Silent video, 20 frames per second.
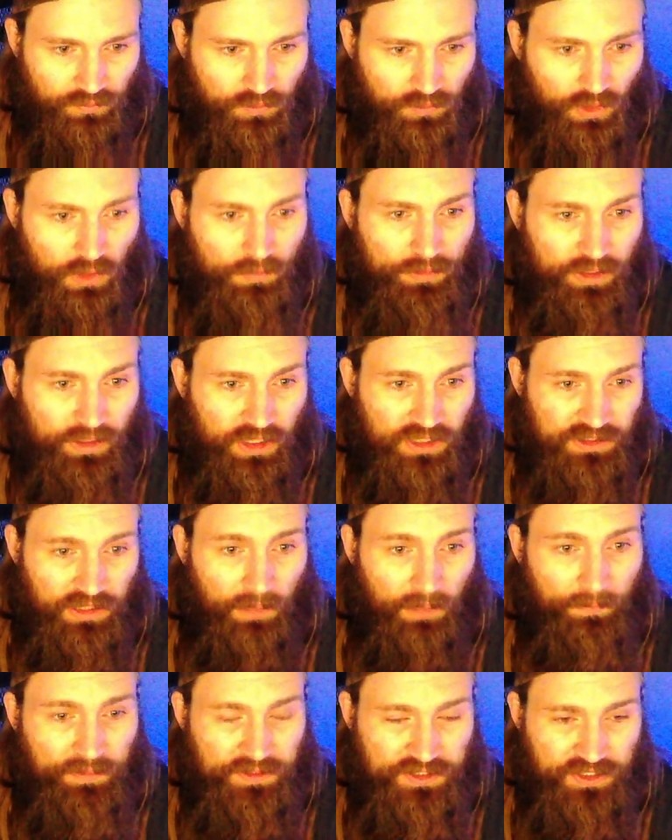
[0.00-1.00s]
because up
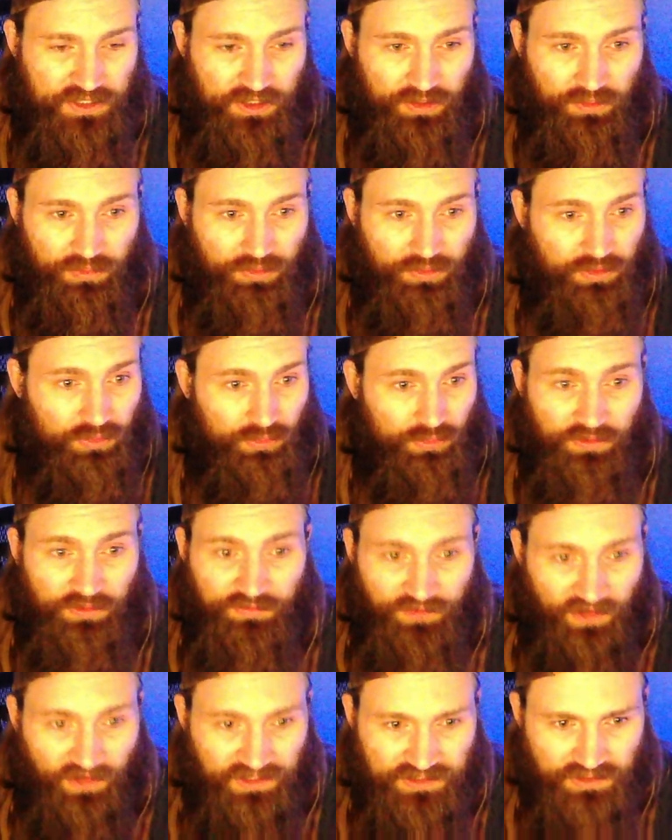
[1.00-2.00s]
until three
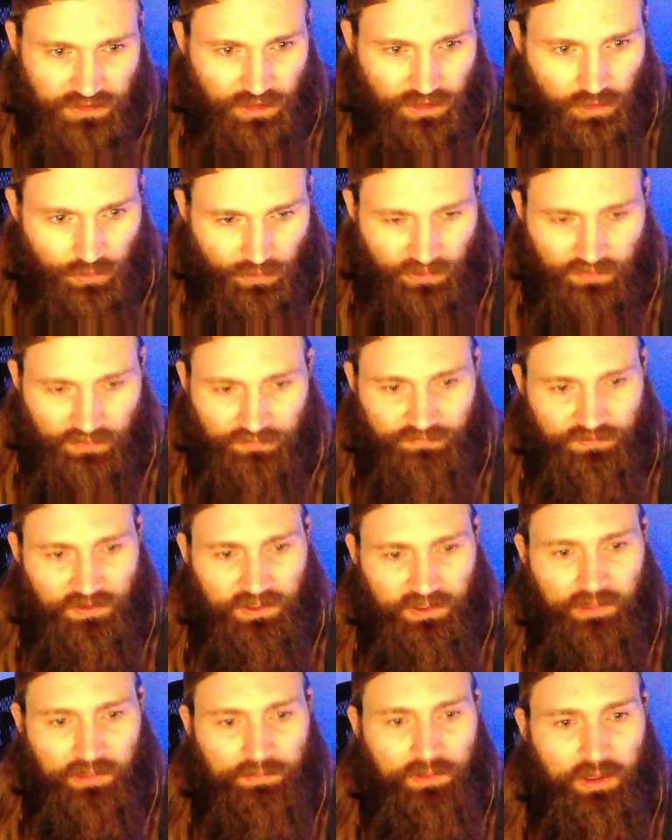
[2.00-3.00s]
fights ago, he didn't fight
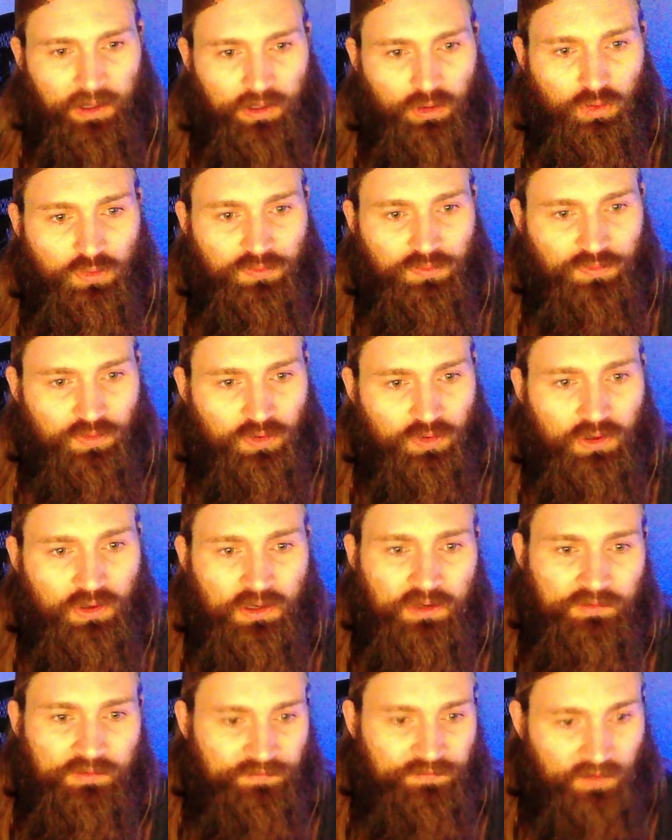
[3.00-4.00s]
anybody over
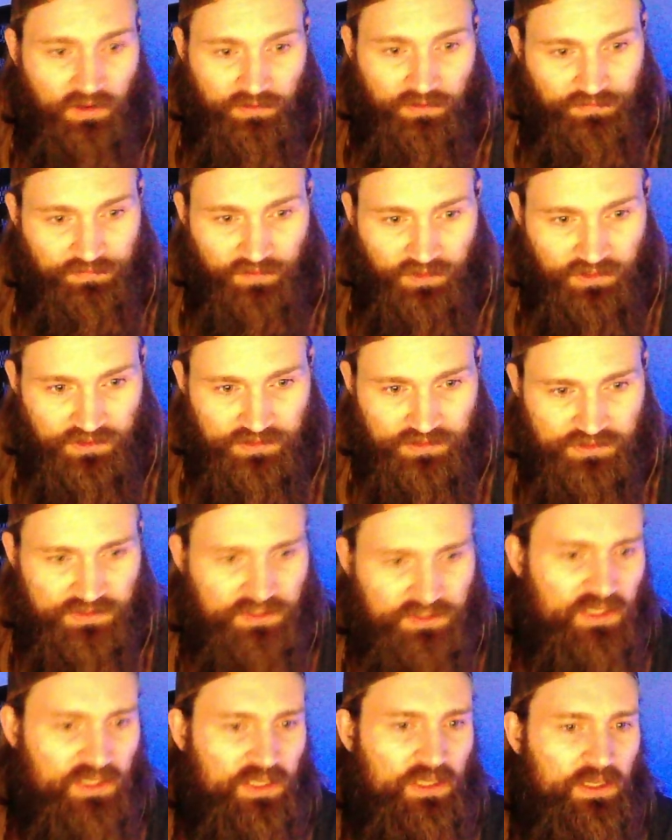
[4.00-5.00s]
five fights.
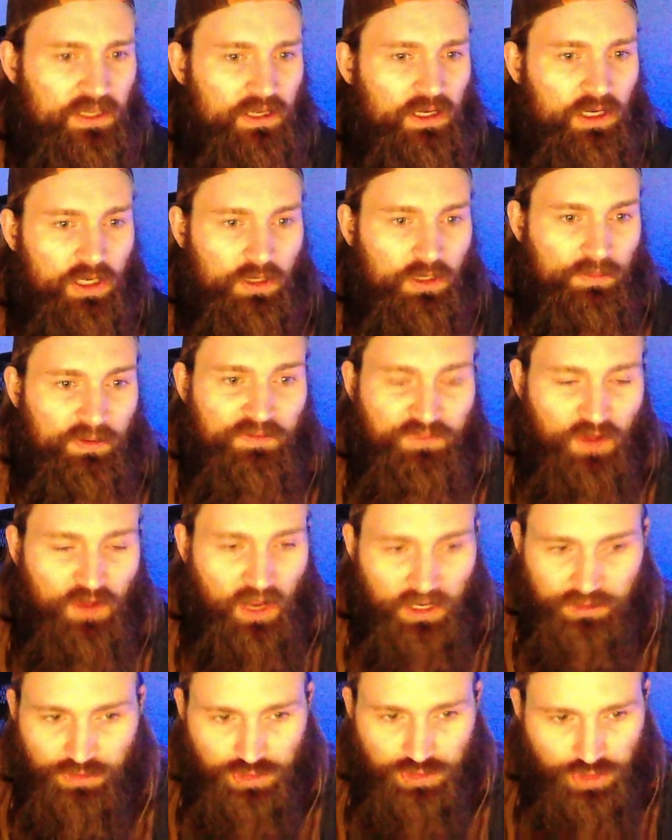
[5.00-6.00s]
Um, he fought
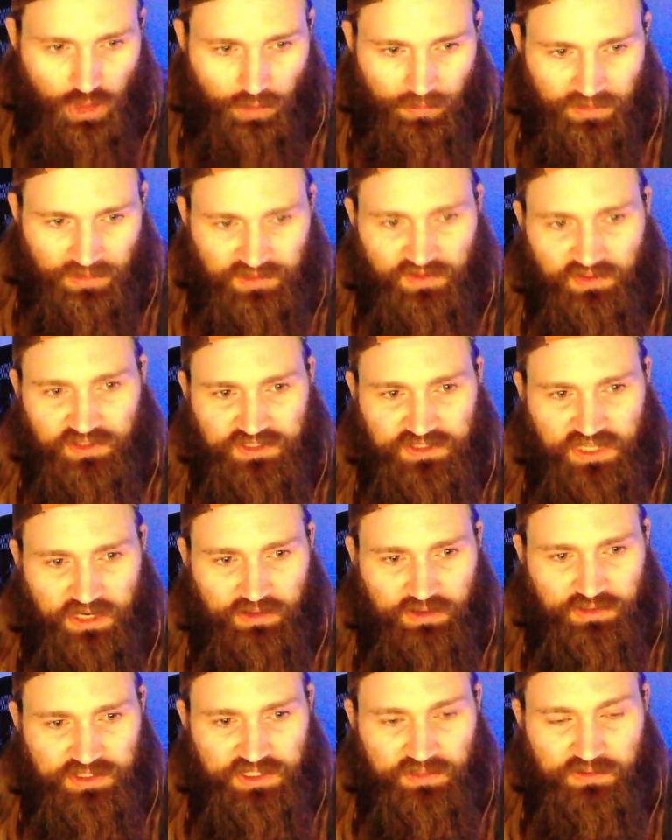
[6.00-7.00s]
Edgar Chairez in the Contender
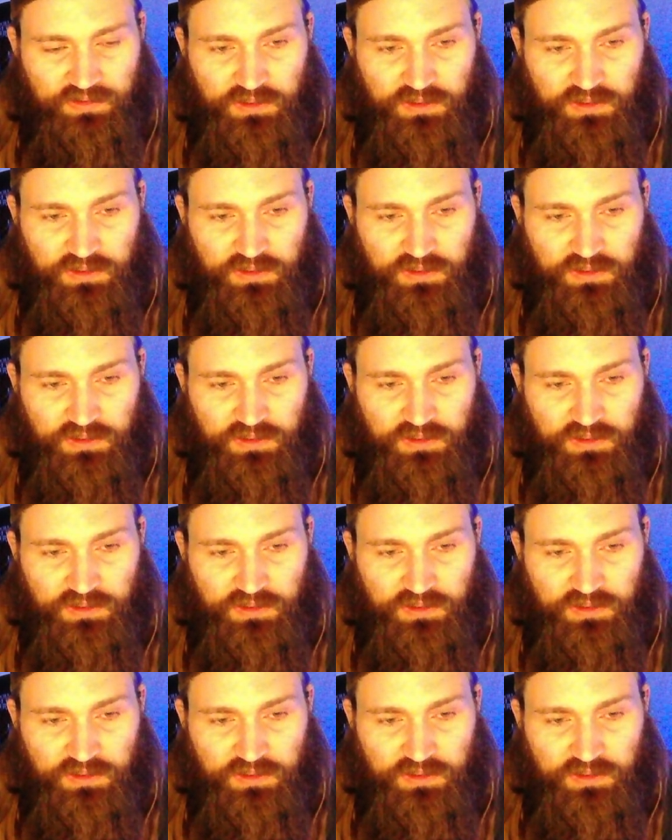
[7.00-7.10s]
Series,